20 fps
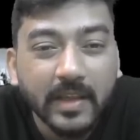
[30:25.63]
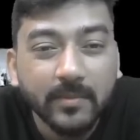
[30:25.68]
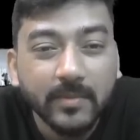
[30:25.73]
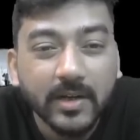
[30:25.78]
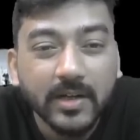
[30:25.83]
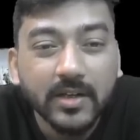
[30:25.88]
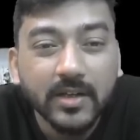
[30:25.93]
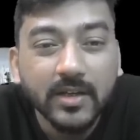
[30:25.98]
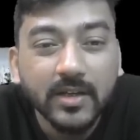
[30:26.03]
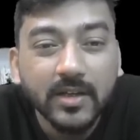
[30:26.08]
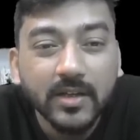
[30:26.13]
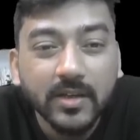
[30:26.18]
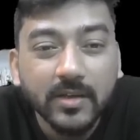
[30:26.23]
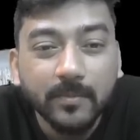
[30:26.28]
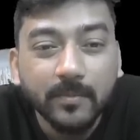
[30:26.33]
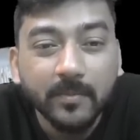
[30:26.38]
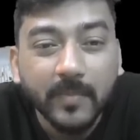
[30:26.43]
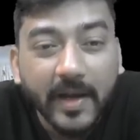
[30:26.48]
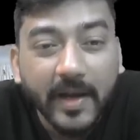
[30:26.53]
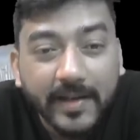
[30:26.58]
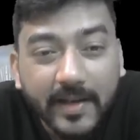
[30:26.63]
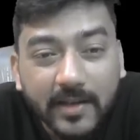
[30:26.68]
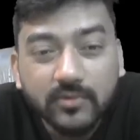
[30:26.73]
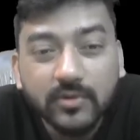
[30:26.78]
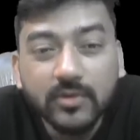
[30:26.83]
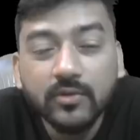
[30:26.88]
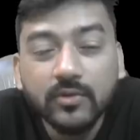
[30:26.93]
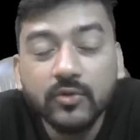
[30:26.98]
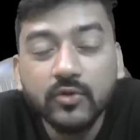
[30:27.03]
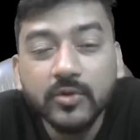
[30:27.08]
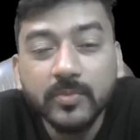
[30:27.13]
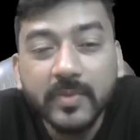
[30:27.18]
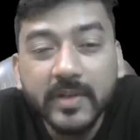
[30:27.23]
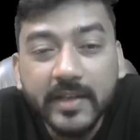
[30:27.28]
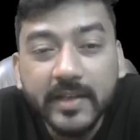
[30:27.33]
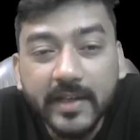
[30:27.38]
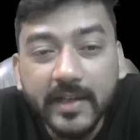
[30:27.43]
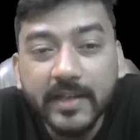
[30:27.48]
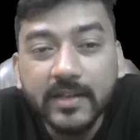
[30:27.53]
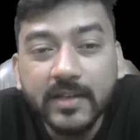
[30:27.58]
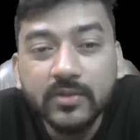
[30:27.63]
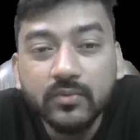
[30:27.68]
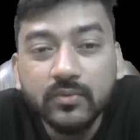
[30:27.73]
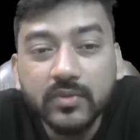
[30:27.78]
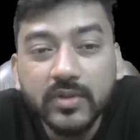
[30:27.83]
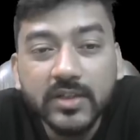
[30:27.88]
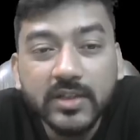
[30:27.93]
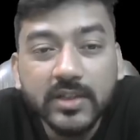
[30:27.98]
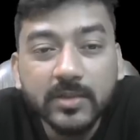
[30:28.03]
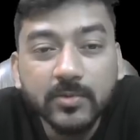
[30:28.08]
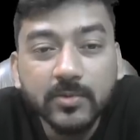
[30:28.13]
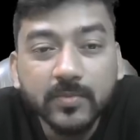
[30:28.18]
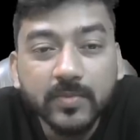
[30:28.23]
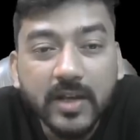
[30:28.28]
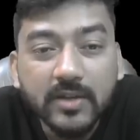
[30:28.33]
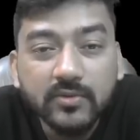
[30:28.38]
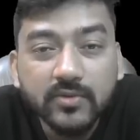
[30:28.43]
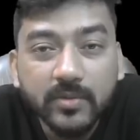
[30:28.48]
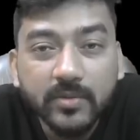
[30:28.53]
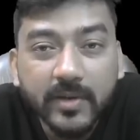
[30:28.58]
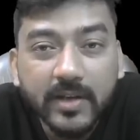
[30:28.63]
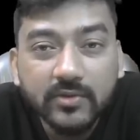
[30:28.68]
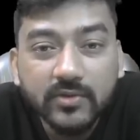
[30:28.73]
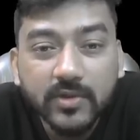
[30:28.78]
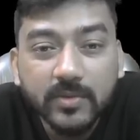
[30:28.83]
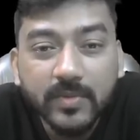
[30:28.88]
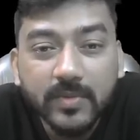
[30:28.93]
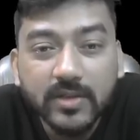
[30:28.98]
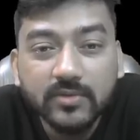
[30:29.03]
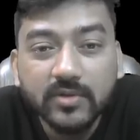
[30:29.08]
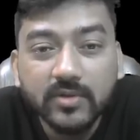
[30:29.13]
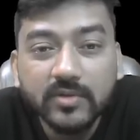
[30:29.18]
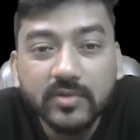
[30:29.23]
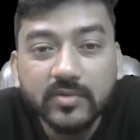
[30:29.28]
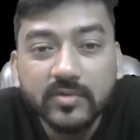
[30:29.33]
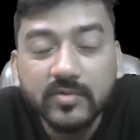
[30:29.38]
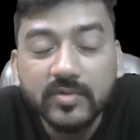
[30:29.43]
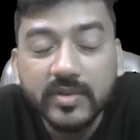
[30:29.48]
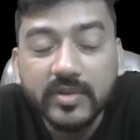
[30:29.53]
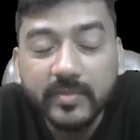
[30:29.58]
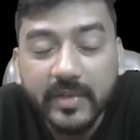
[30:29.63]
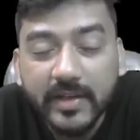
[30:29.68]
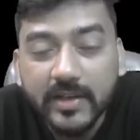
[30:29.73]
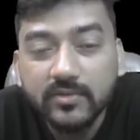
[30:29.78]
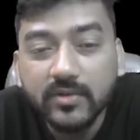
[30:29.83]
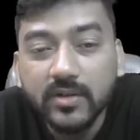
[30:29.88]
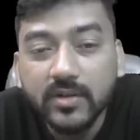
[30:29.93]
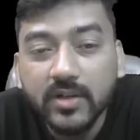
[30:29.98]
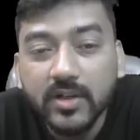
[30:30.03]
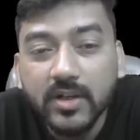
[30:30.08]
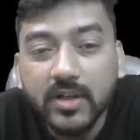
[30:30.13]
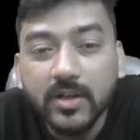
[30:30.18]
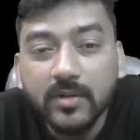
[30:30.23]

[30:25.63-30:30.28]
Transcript: But minus 1 whole to the power n will give you plus 1 minus 1 plus 1 minus 1